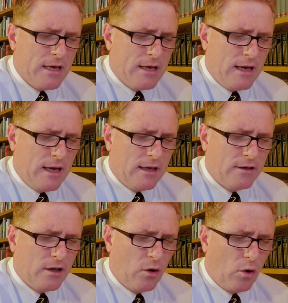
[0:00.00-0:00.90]

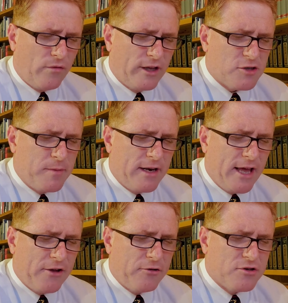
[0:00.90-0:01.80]
And uh, Lord, that's been
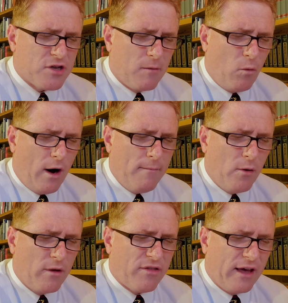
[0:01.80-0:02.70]
hindered somewhat, but
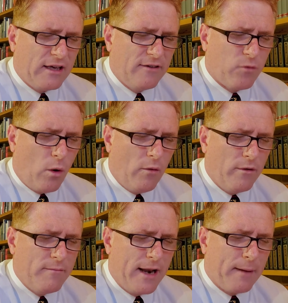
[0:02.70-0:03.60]
we thank you for what
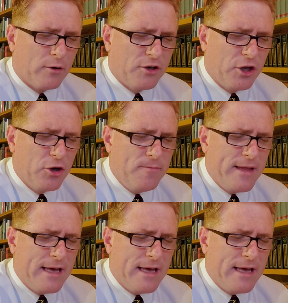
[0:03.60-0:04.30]
we've been able to do.